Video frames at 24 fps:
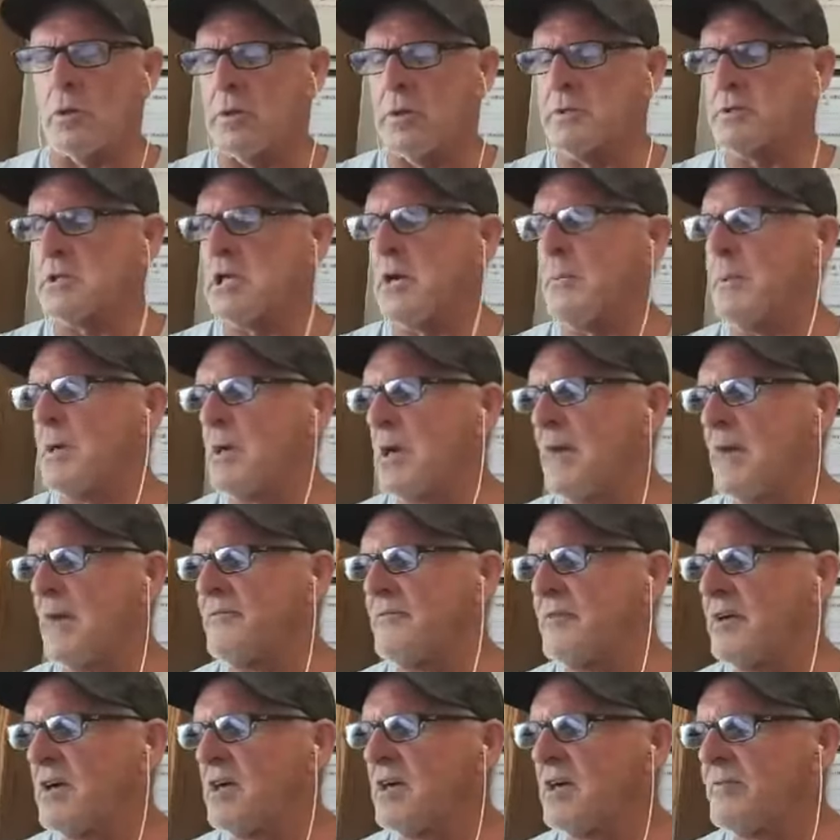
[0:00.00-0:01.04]
coming
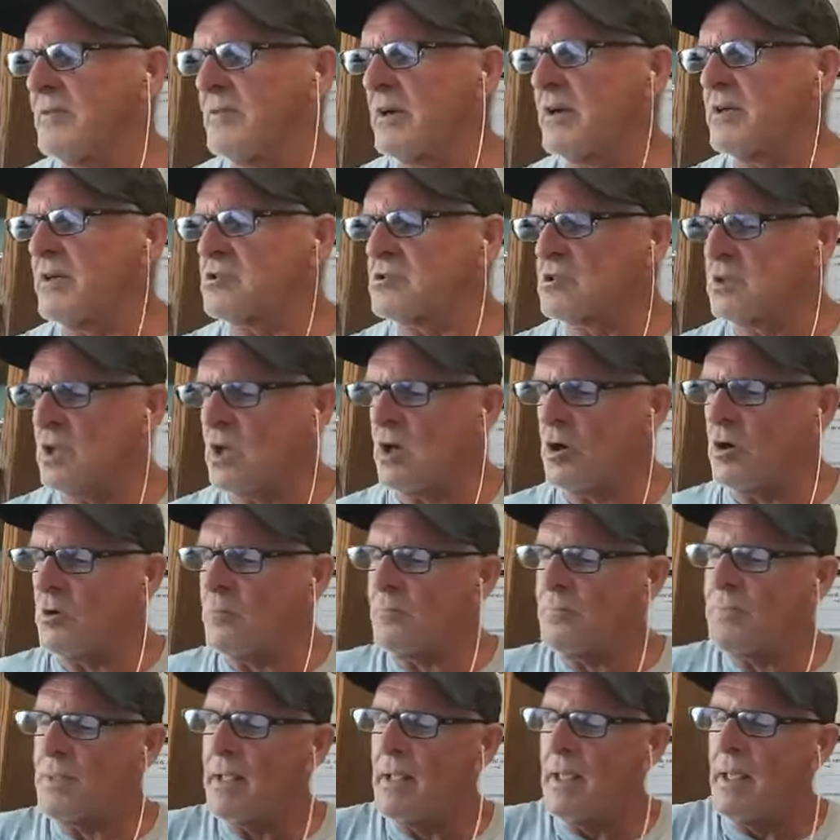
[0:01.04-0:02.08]
off very, very
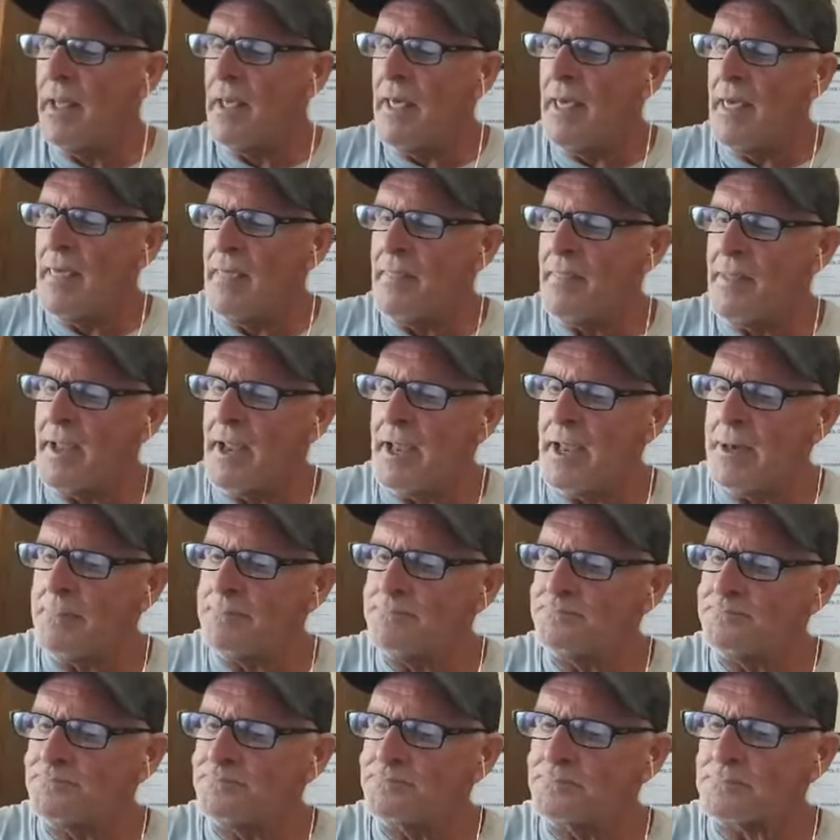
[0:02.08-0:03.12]
slow,
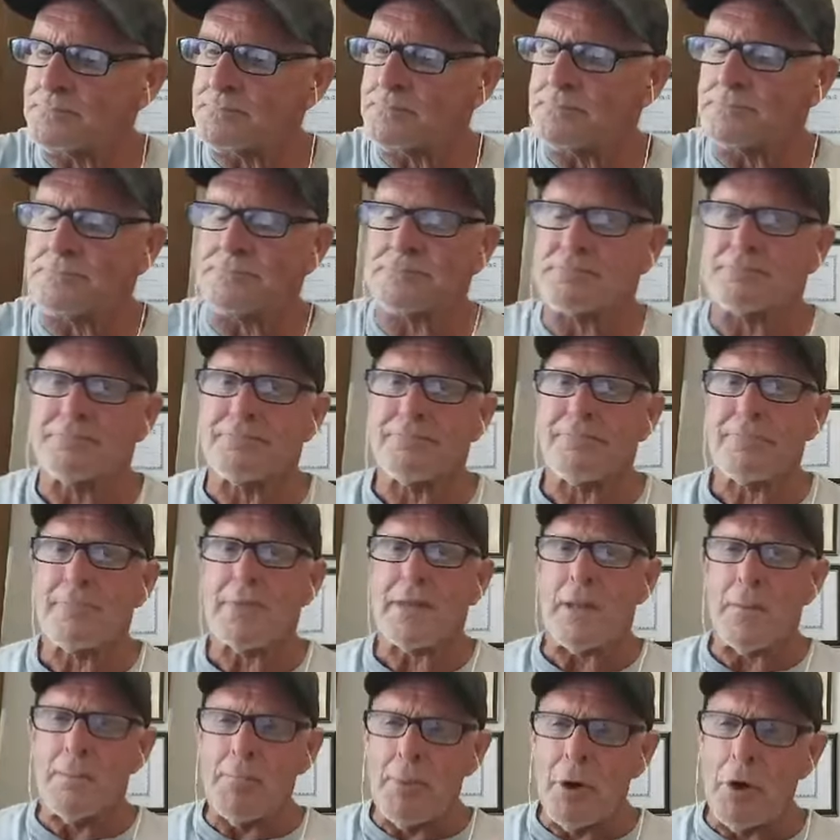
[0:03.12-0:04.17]
then
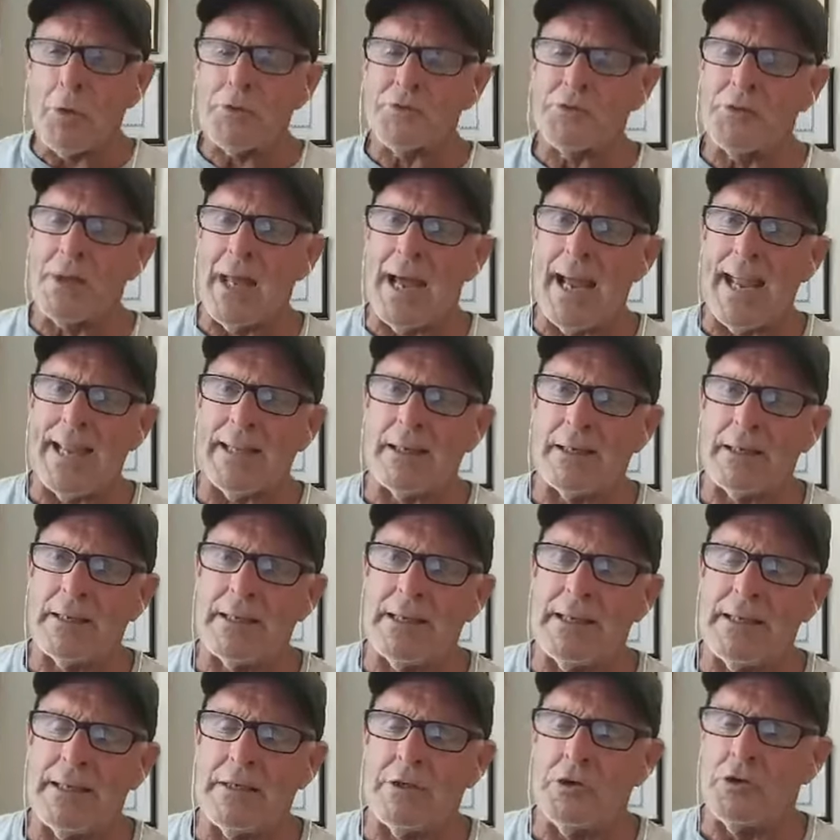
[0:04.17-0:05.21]
most
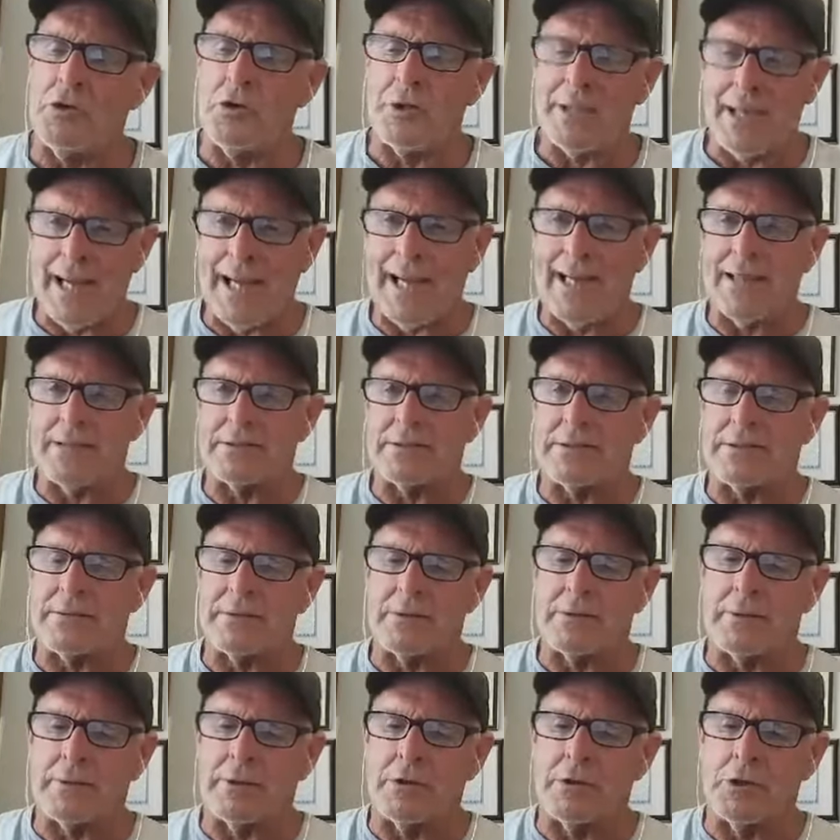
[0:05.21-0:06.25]
likely you guys,
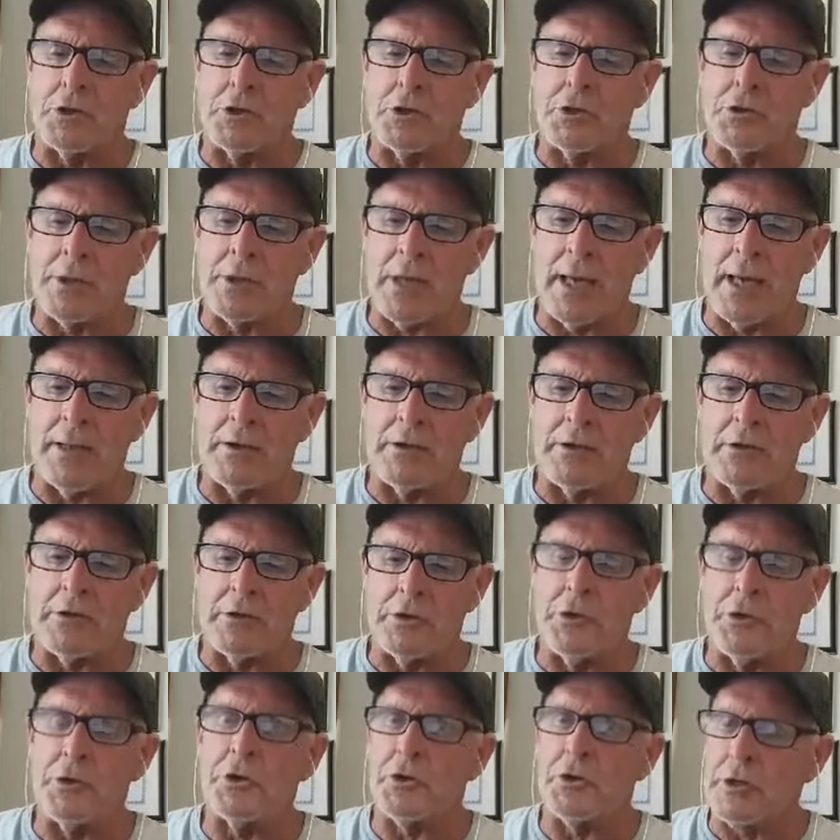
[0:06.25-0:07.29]
you're
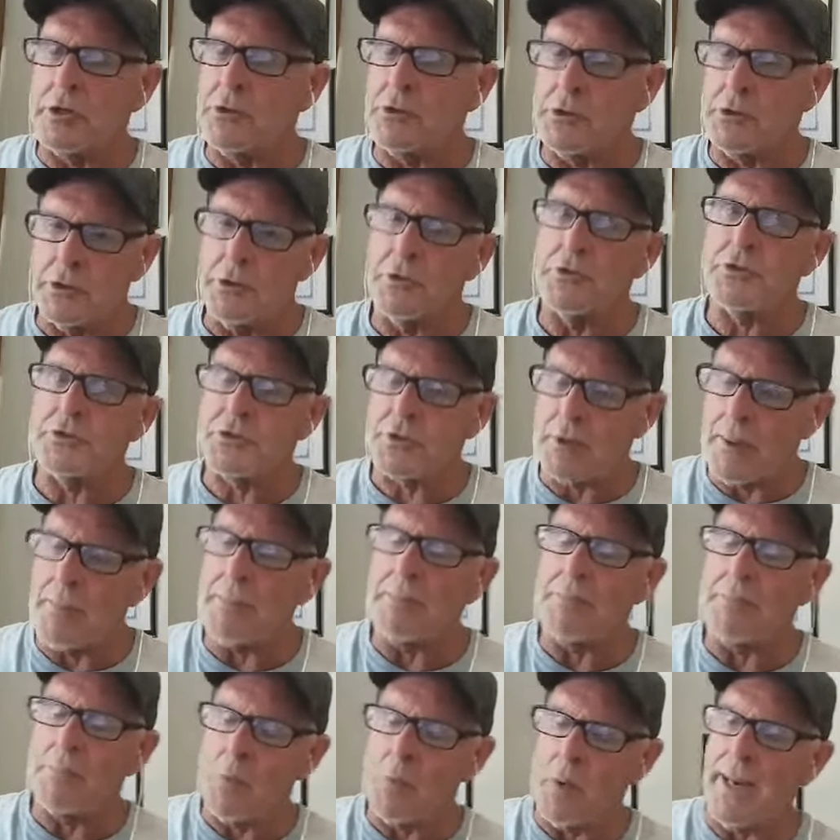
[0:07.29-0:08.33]
going to lose
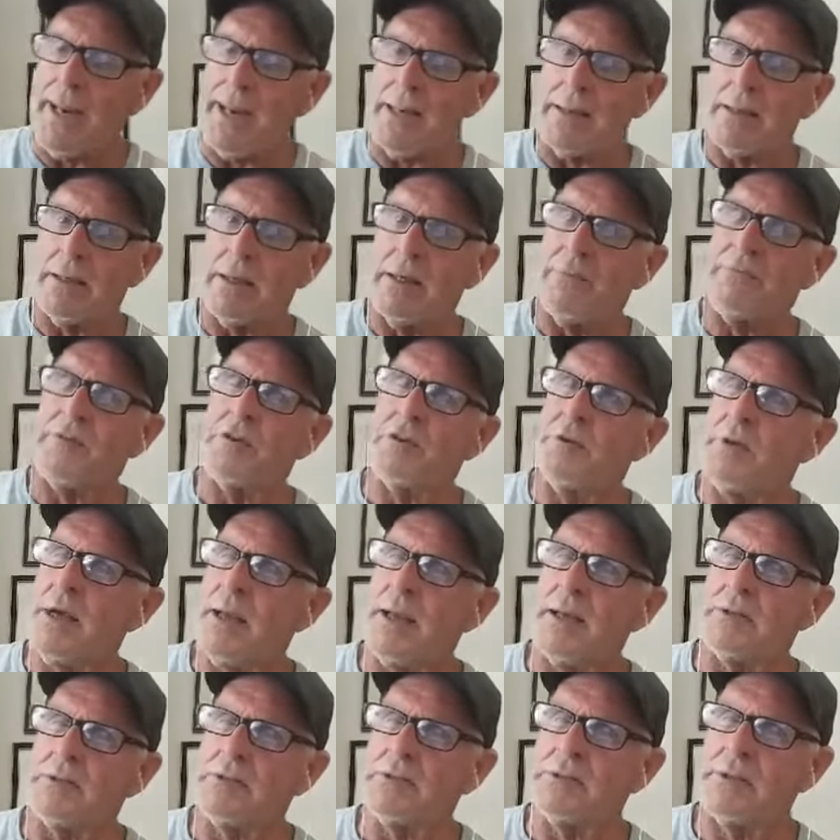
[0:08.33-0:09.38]
some weight if you're not
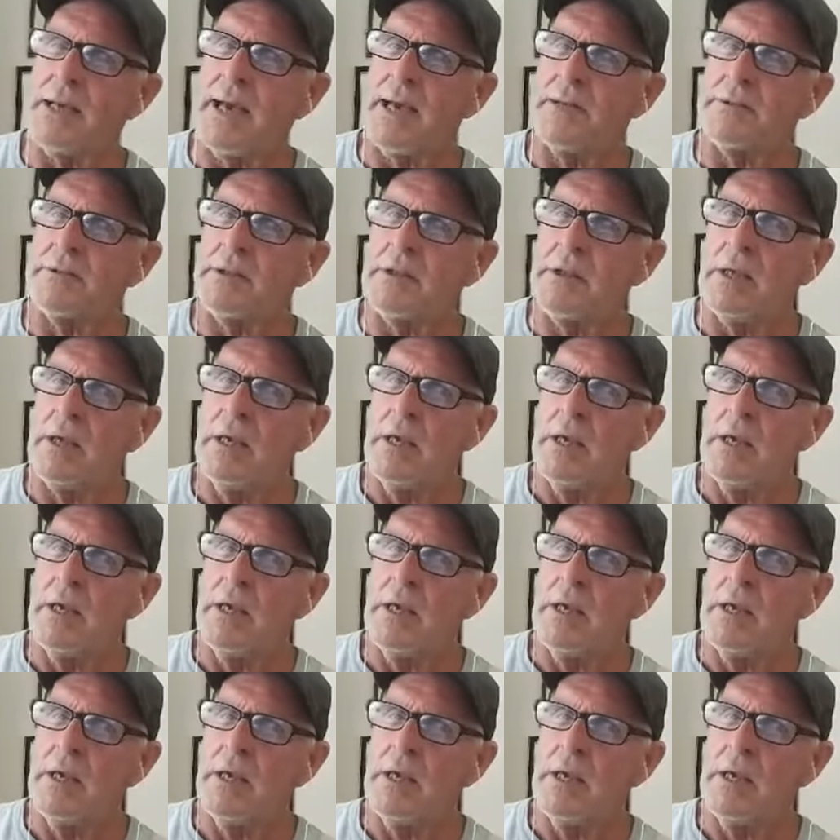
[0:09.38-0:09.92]
exercising,